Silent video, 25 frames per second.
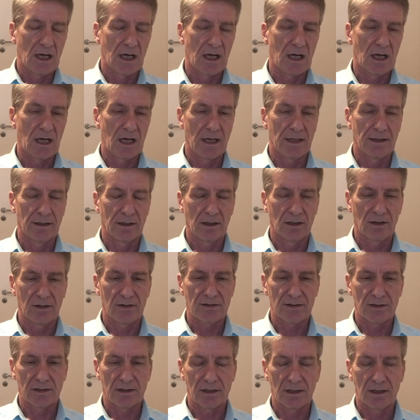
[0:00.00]
And
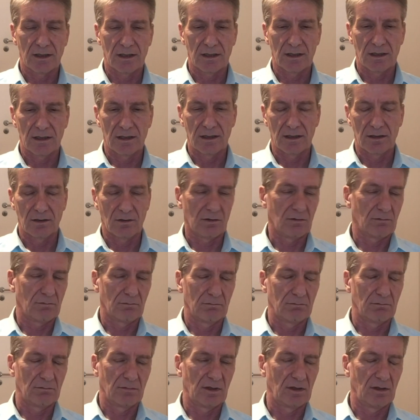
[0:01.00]
or
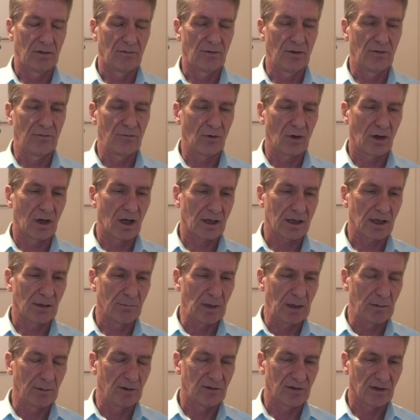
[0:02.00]
if you're lucky,
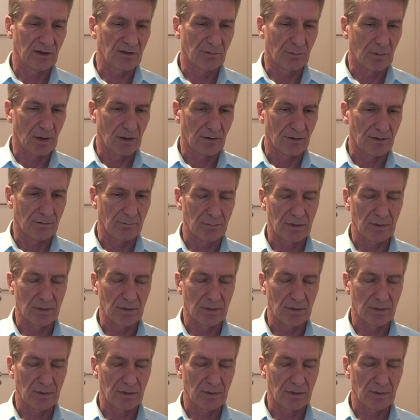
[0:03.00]
maybe 6 months.